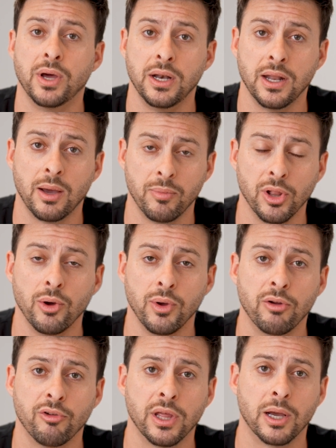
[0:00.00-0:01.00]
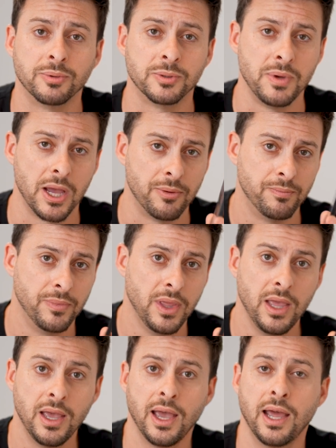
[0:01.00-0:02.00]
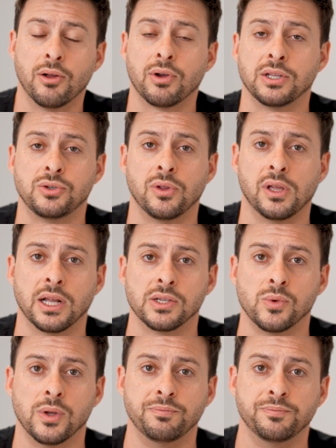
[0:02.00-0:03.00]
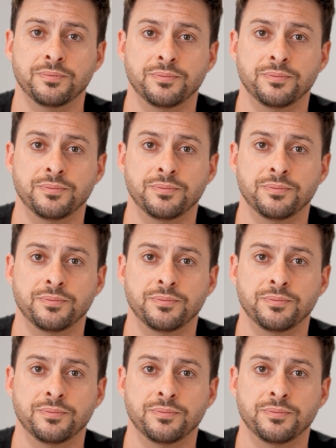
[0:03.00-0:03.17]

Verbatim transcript: button down below. It really helps me out. And I'll catch you on the next one.